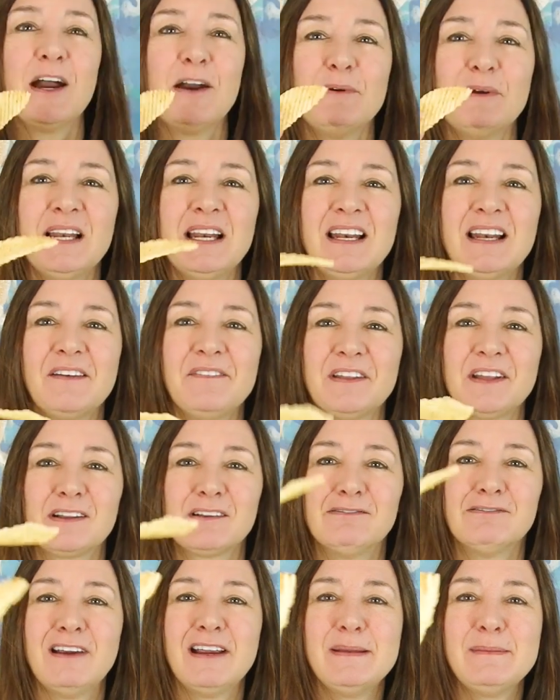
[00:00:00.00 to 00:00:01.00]
I really love the
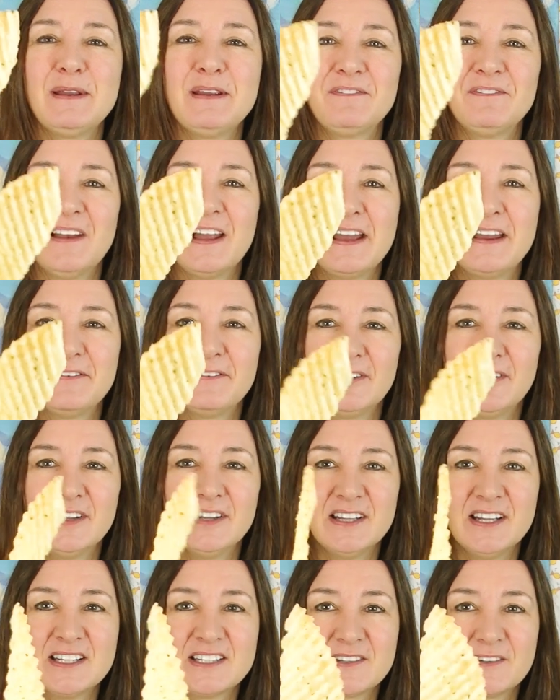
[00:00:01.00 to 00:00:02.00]
creamy flavor
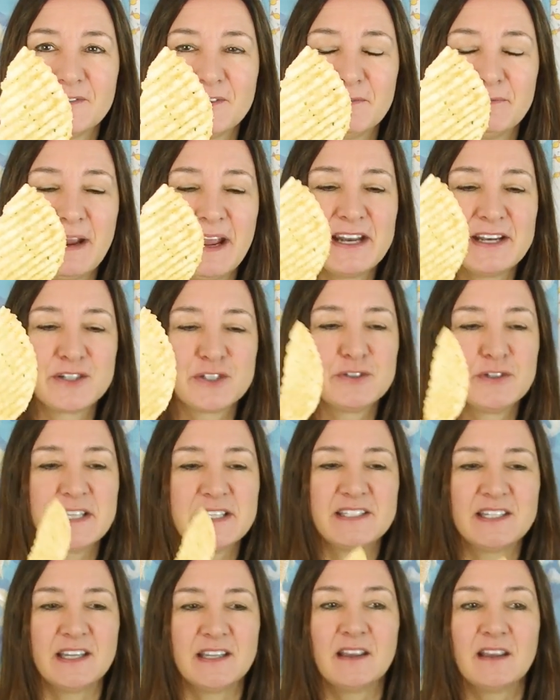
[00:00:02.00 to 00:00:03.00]
in this of the ranch
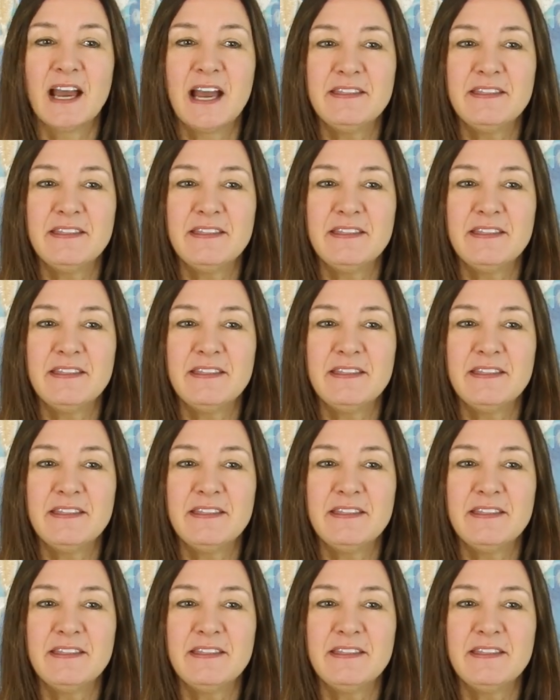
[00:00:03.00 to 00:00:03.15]
dressing,